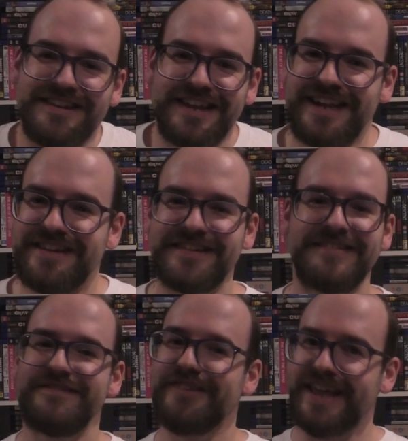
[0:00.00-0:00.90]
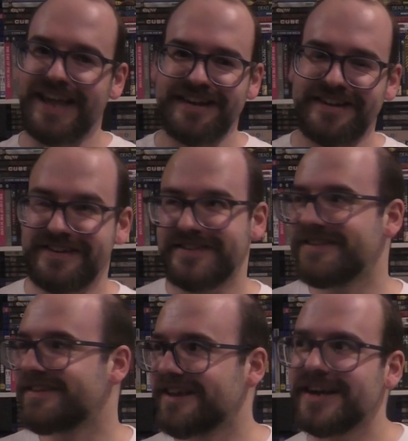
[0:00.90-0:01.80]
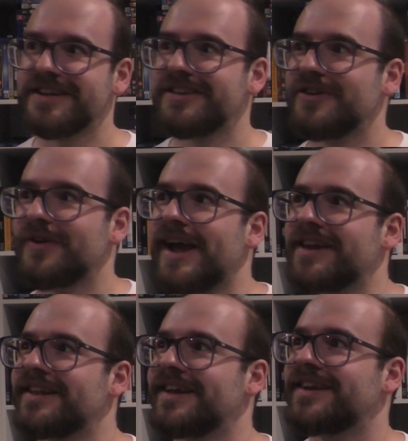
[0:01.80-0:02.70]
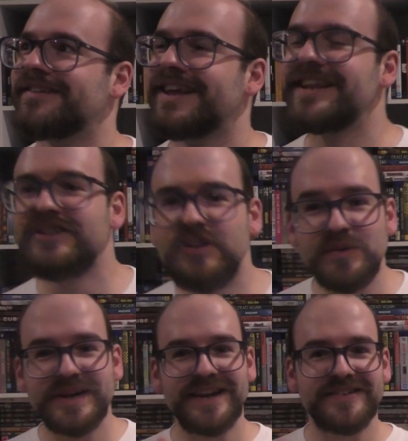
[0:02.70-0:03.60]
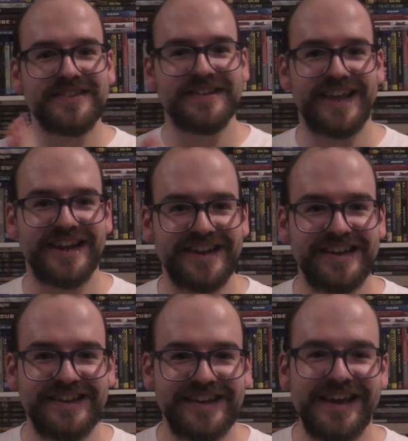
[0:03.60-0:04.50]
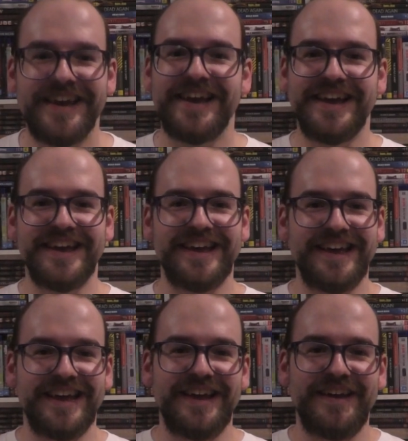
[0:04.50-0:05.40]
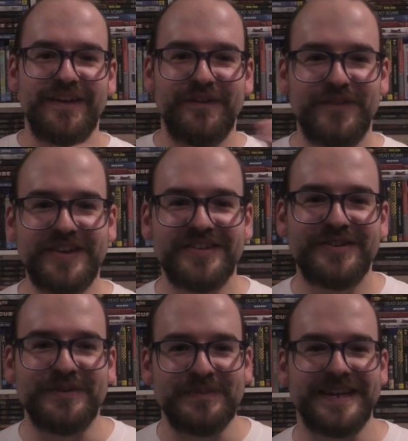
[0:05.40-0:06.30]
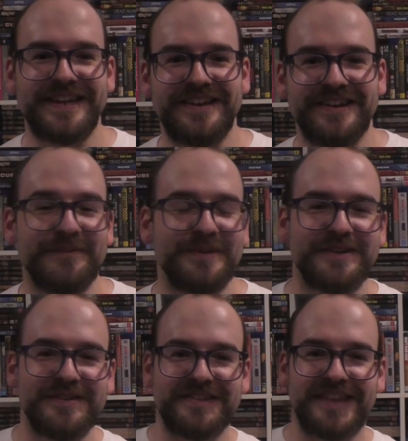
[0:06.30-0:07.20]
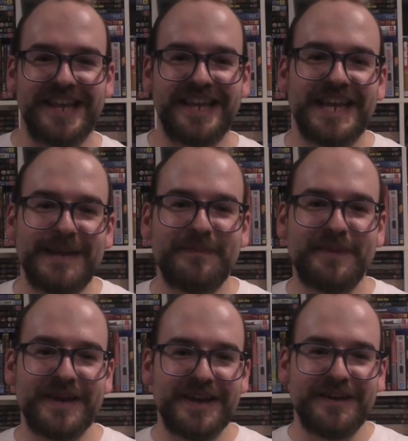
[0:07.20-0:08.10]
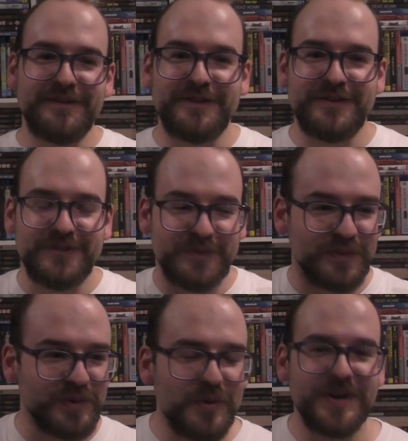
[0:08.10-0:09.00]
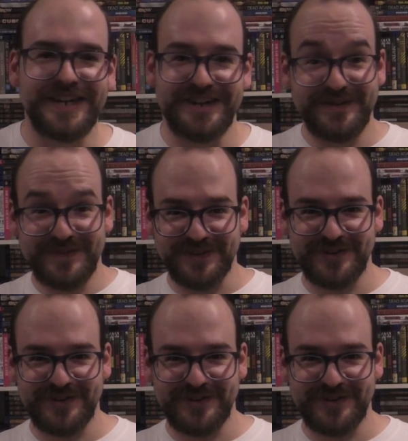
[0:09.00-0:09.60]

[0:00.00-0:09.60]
heat headaches kind of go hand in hand. And you know what else is a headache? Physical media, because they keep ruining it for